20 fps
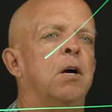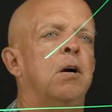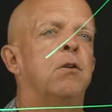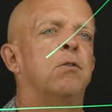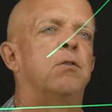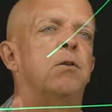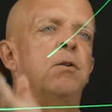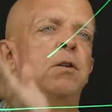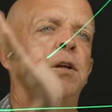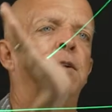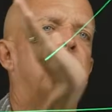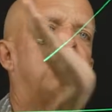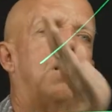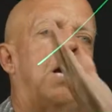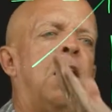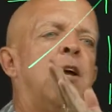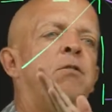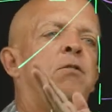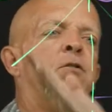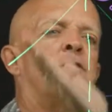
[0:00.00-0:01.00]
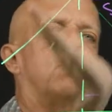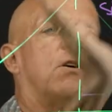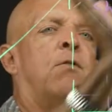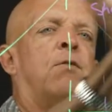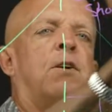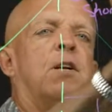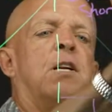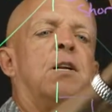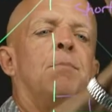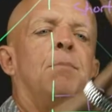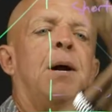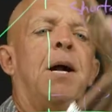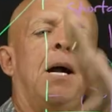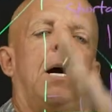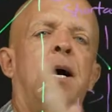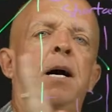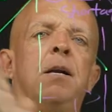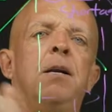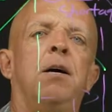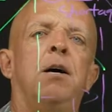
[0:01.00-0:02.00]
So in this case, shift in
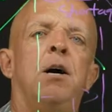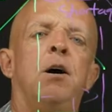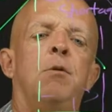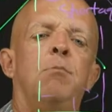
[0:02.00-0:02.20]
demand,